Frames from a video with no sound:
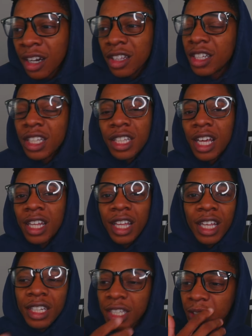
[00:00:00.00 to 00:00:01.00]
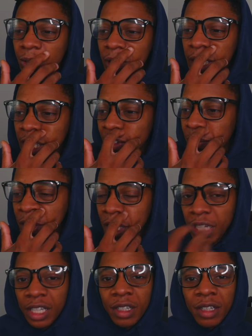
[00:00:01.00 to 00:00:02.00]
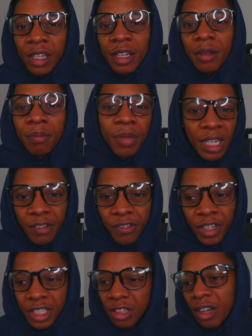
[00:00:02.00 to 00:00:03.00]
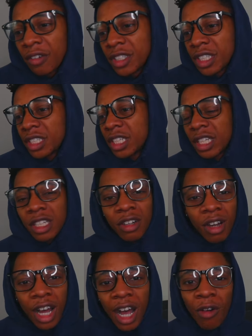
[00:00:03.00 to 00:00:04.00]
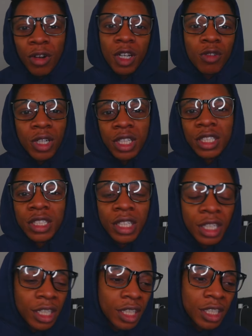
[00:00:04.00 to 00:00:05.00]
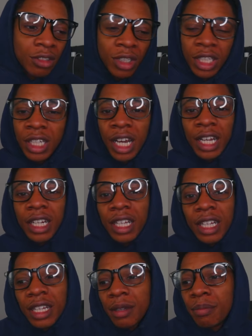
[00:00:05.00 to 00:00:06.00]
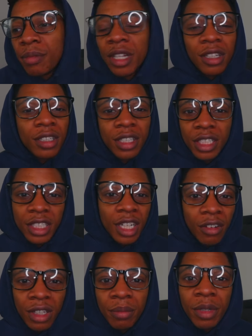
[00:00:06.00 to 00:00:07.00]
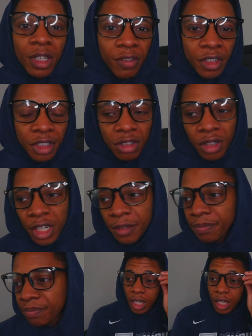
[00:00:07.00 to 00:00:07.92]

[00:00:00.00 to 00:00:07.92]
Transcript: Other than that, like it doesn't really give me any benefit. So I was just thinking, you know, I want to quit this thing. It's really not been, it's just not really beneficial, right?